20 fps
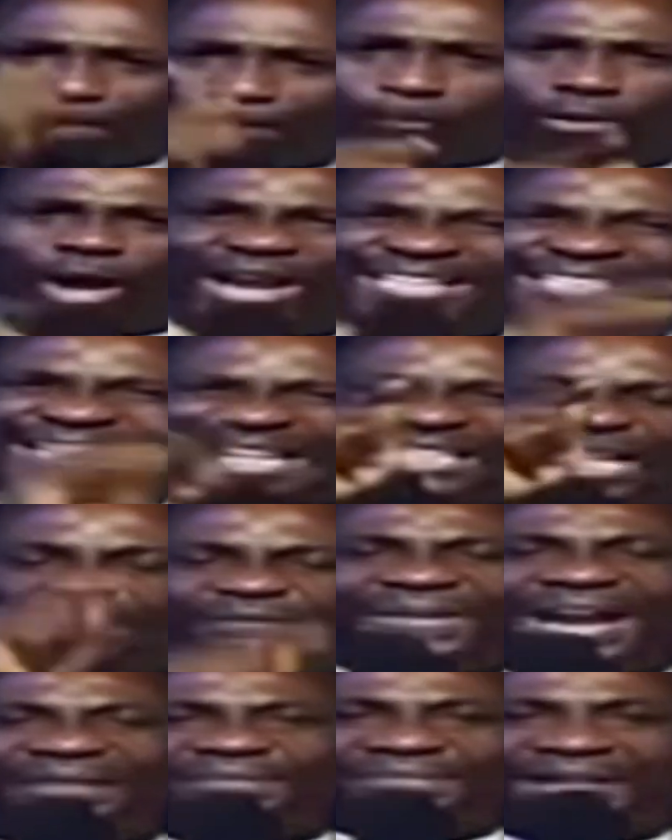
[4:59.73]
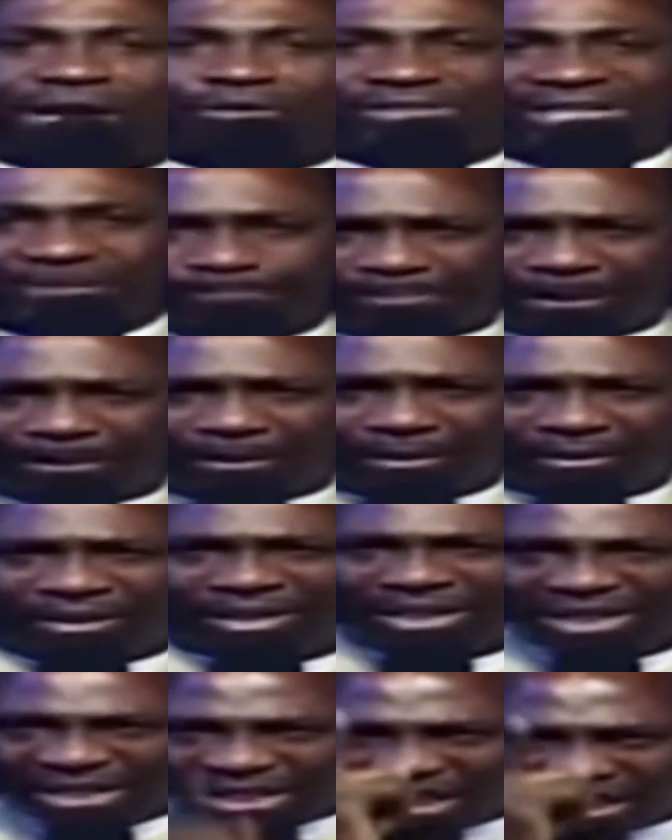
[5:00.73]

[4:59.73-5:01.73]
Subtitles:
employ 35,000 people